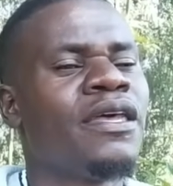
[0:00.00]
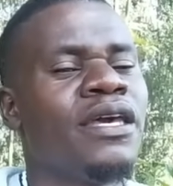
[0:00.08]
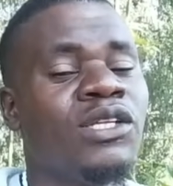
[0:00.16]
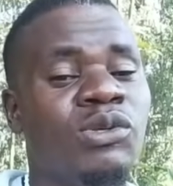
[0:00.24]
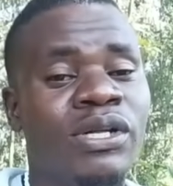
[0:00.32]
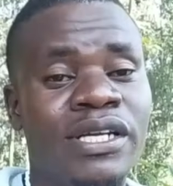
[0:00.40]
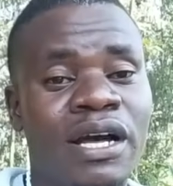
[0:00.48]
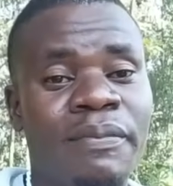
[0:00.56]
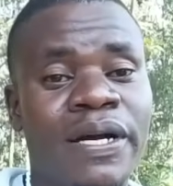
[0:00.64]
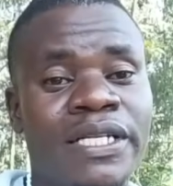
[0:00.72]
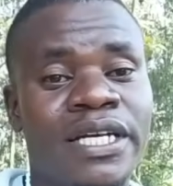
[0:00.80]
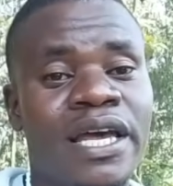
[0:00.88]
it will come
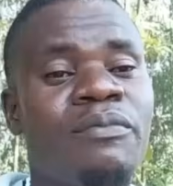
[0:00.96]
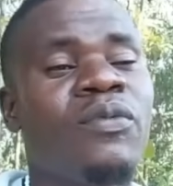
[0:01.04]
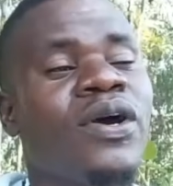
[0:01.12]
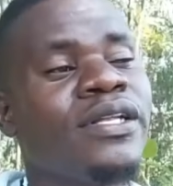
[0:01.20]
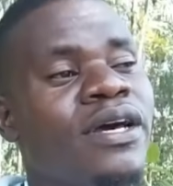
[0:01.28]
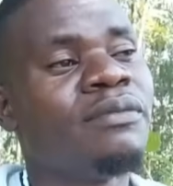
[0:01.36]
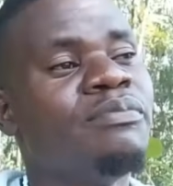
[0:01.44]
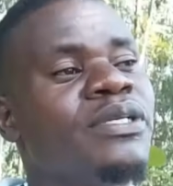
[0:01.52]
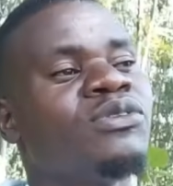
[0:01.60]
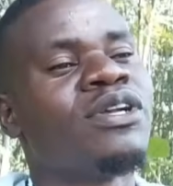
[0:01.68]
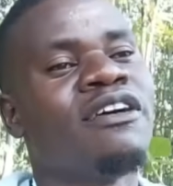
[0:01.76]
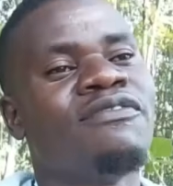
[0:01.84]
a time when I'll be
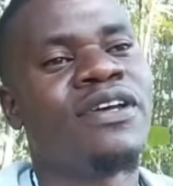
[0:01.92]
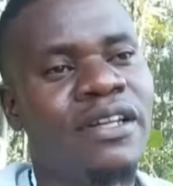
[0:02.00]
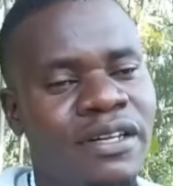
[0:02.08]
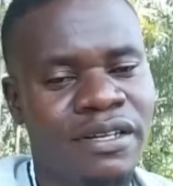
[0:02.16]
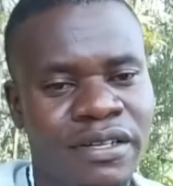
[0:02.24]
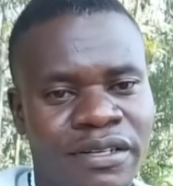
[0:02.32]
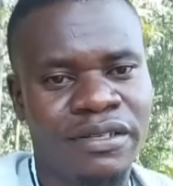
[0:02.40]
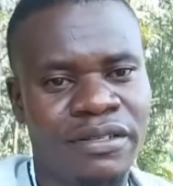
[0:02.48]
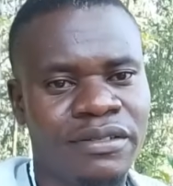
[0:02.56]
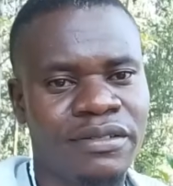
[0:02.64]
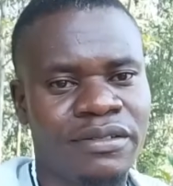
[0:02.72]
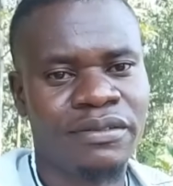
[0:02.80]
traveling,
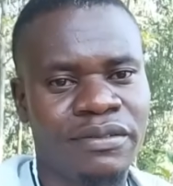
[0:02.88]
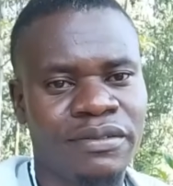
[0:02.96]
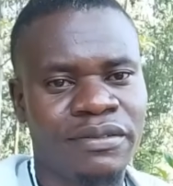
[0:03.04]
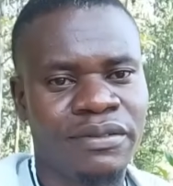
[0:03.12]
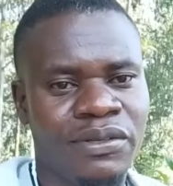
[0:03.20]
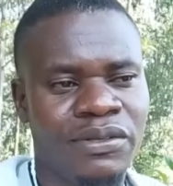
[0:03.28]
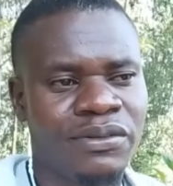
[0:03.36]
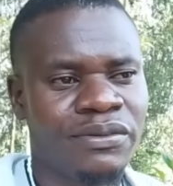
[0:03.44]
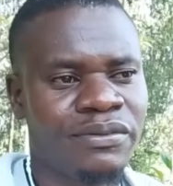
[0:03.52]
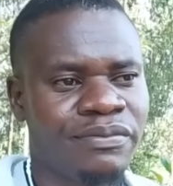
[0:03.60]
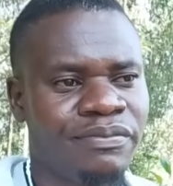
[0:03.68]
you know.